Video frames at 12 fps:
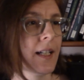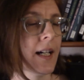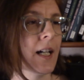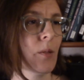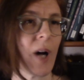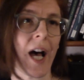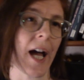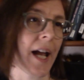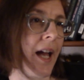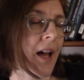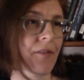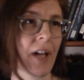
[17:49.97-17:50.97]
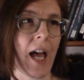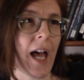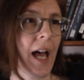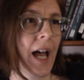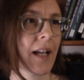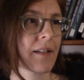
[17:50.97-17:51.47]
I have
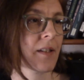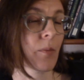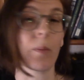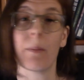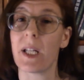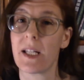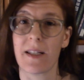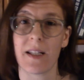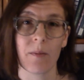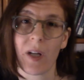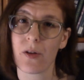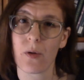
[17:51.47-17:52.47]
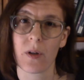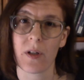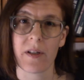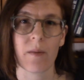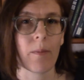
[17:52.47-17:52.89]
had some amazing mentors in